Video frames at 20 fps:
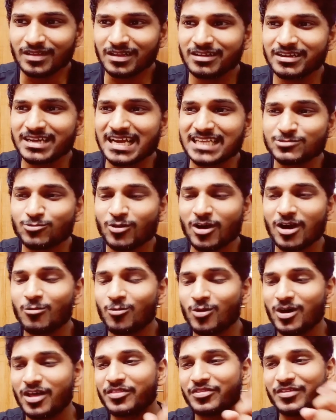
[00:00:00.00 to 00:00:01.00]
Hey guys,
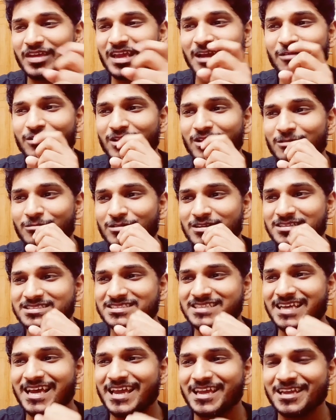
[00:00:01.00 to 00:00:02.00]
one thing I really want to
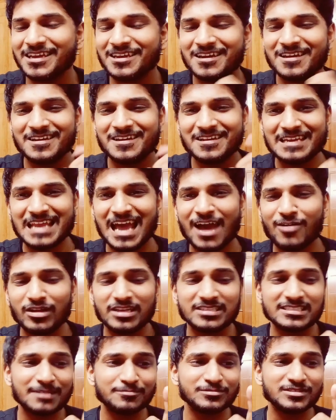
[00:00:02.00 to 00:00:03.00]
say.
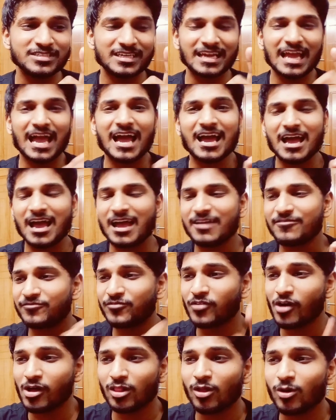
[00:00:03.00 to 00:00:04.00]
Nowadays I'm saying I
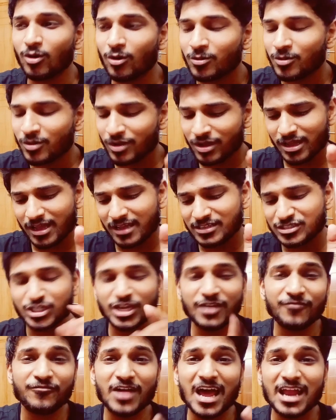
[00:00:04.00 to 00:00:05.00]
follow
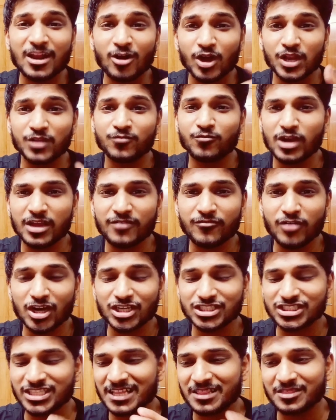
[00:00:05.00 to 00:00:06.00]
Gfriend on
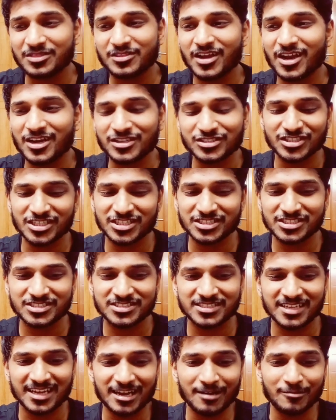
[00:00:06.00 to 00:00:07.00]
Weverse, and they're
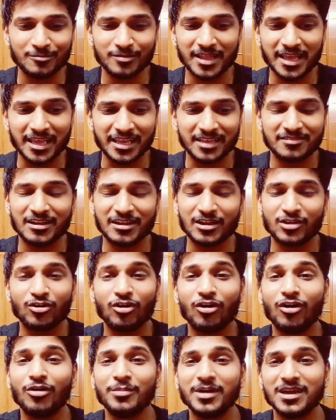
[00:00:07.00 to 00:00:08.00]
just like, they
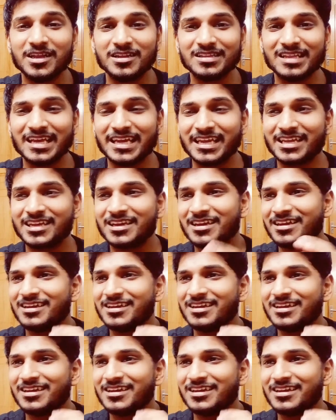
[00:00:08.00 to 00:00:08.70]
comment like